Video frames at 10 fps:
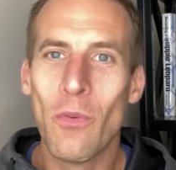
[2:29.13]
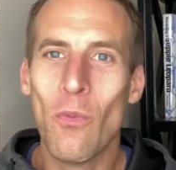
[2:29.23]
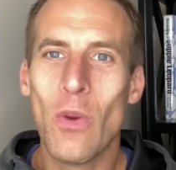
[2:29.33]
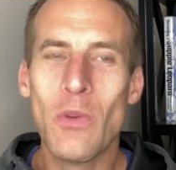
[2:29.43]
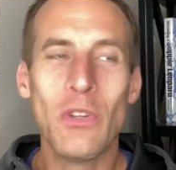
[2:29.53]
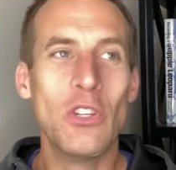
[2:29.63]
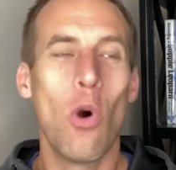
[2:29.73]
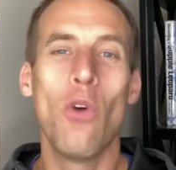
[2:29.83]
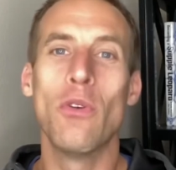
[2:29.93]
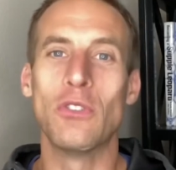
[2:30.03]
when you would go
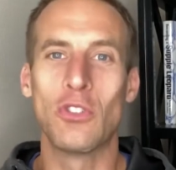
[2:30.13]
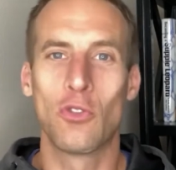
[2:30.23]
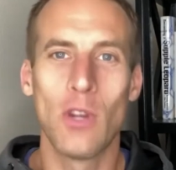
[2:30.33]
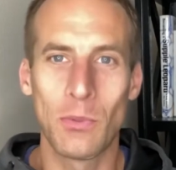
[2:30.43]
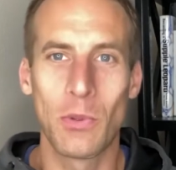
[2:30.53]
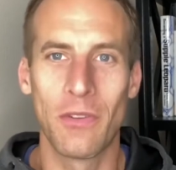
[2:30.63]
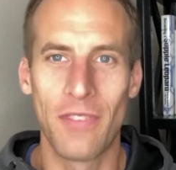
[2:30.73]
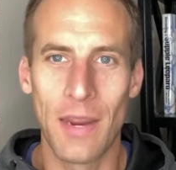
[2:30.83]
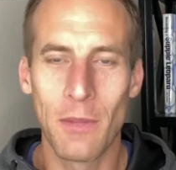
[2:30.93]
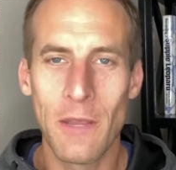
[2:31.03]
on those trips with your
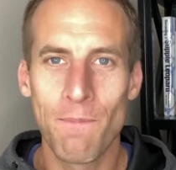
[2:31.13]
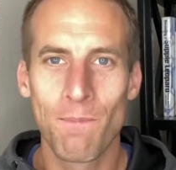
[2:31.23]
family